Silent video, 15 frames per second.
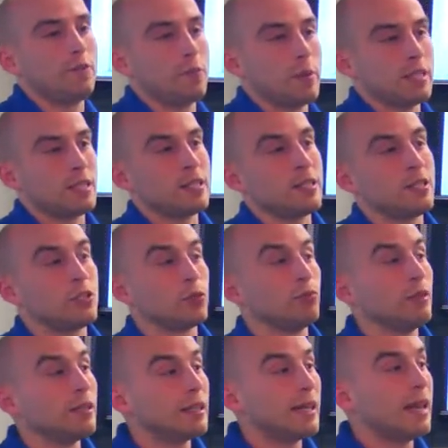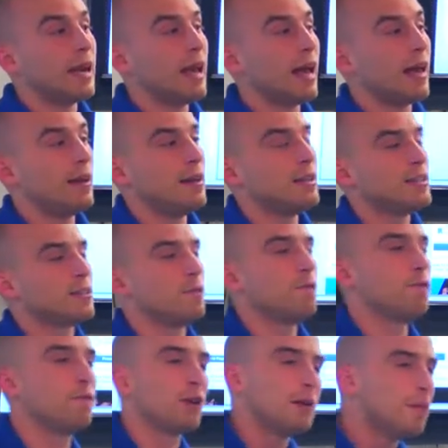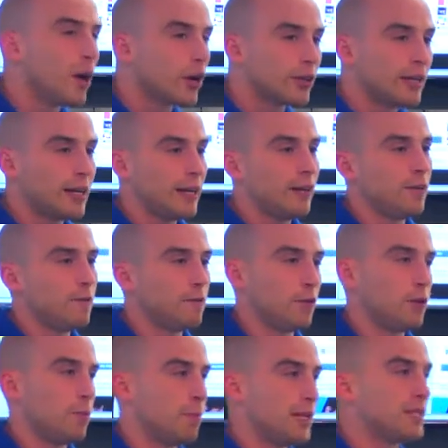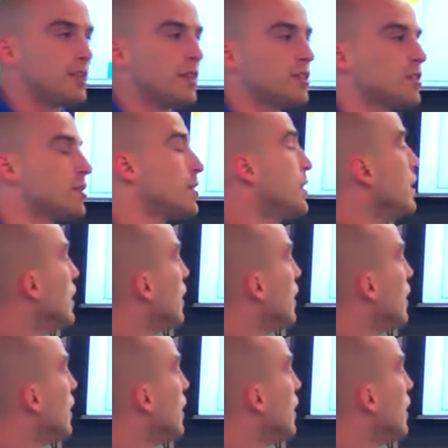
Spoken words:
for businesses to really get ahead. It's free marketing for your business,